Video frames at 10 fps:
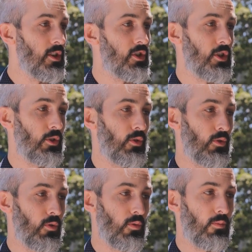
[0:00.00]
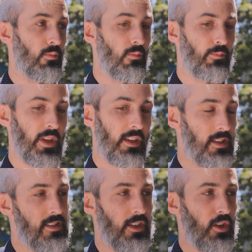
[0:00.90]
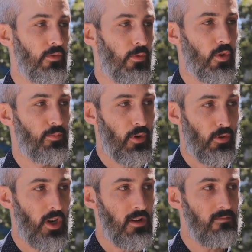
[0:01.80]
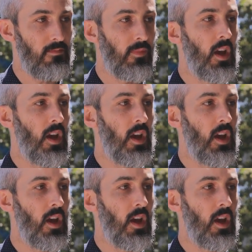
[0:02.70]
to be considered for the program,